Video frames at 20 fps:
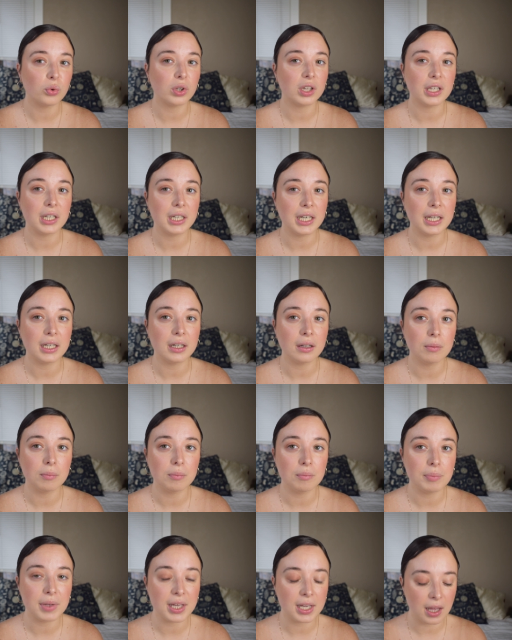really need
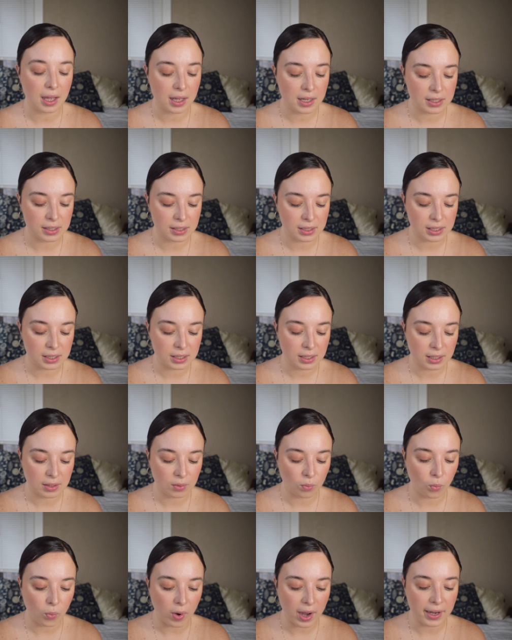them because
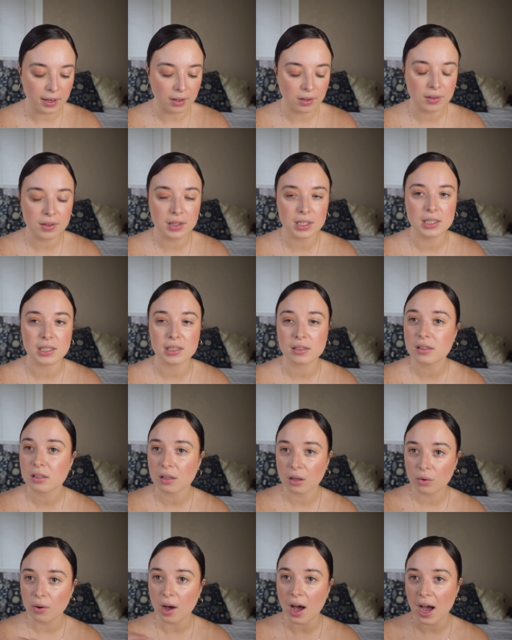while the
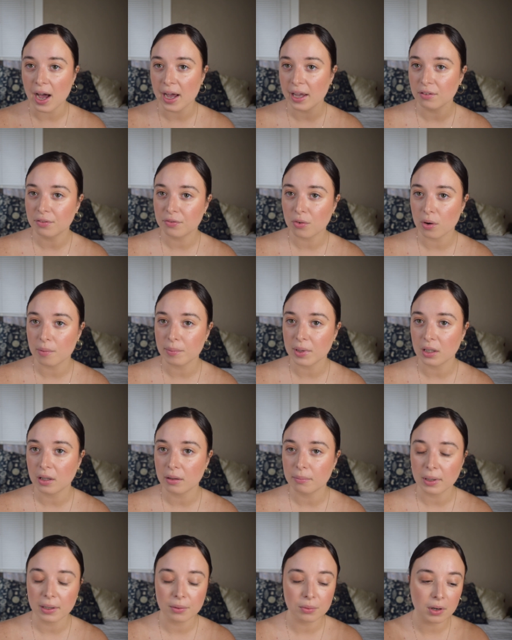Disco Eye
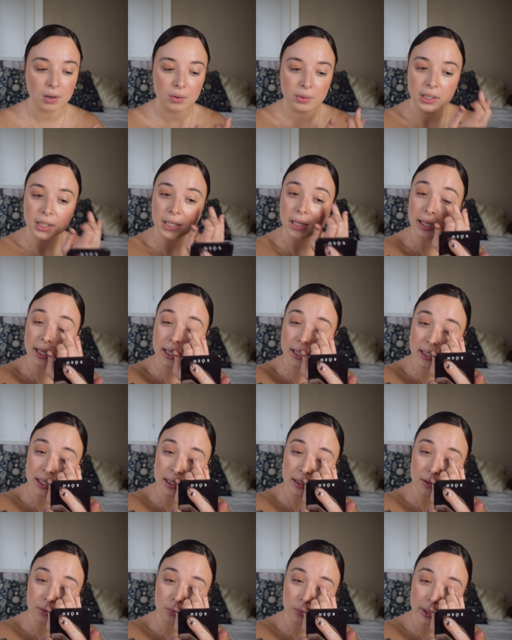formula by Roen
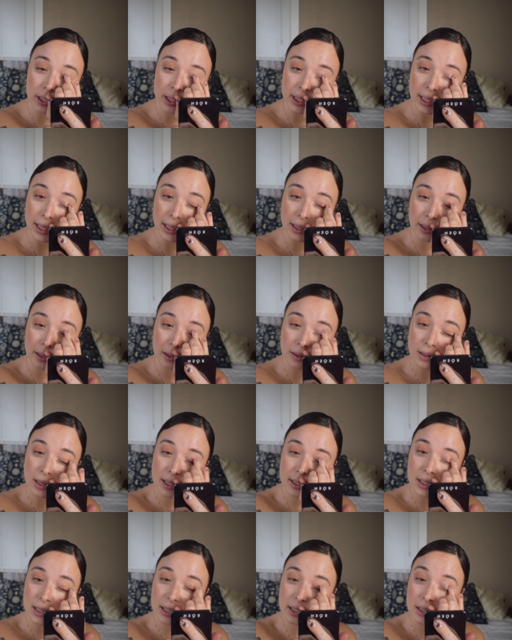isn't really,
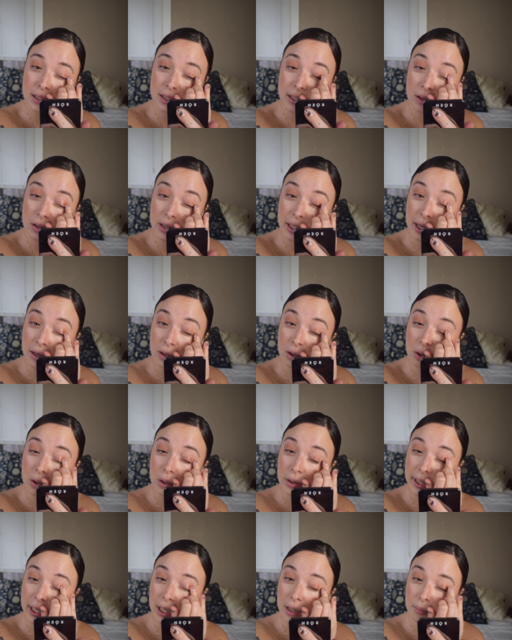isn't necessarily a
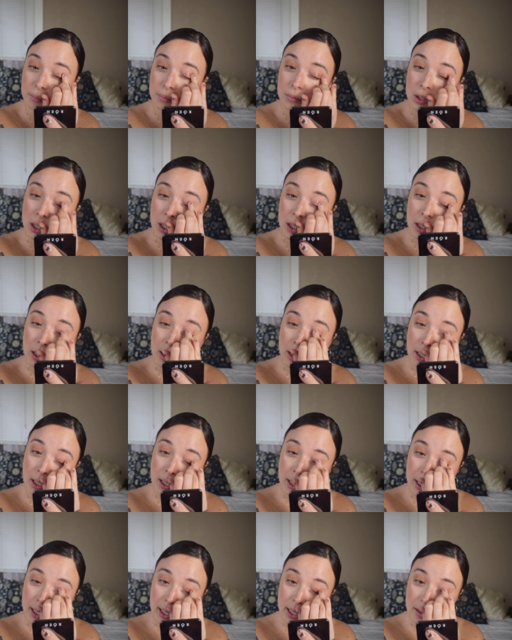cream,
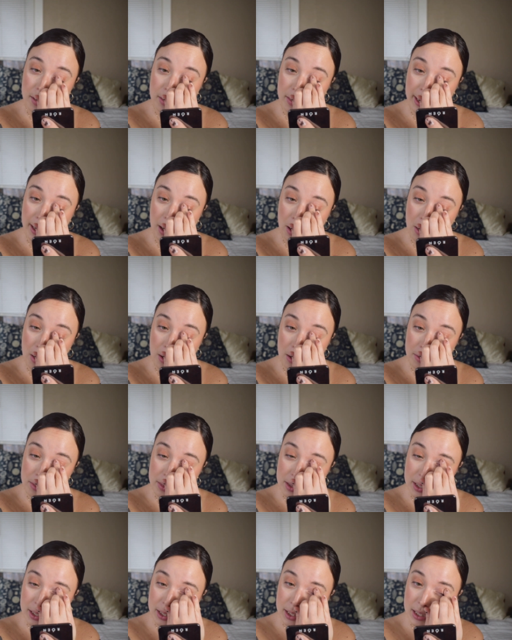they are
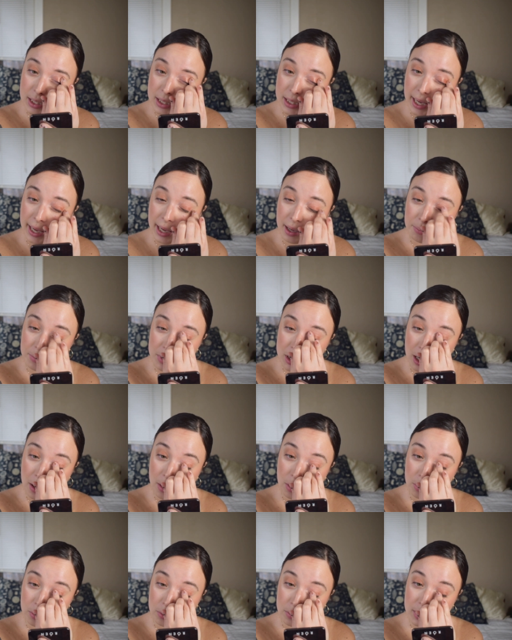the same
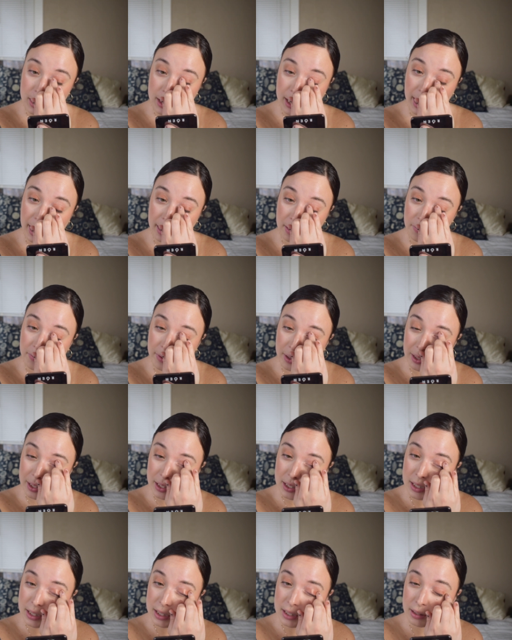tones and a
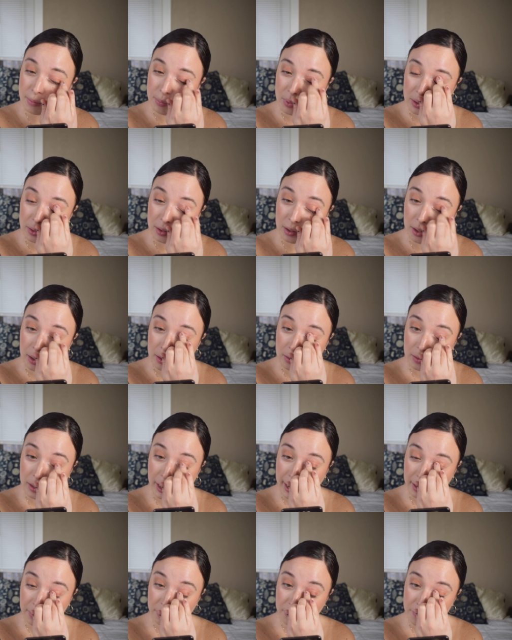very similar
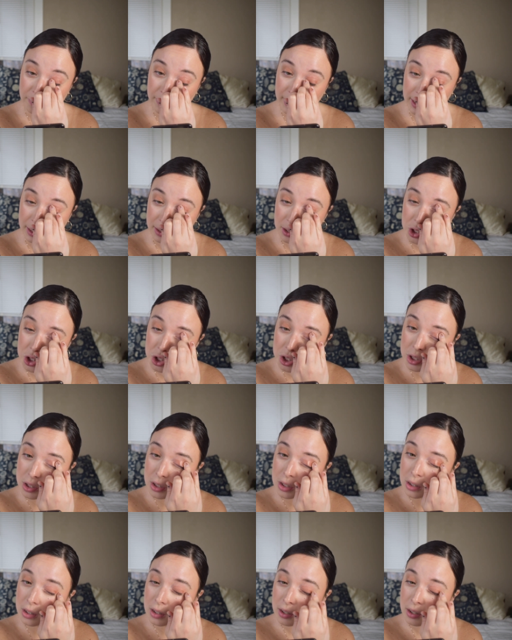like finish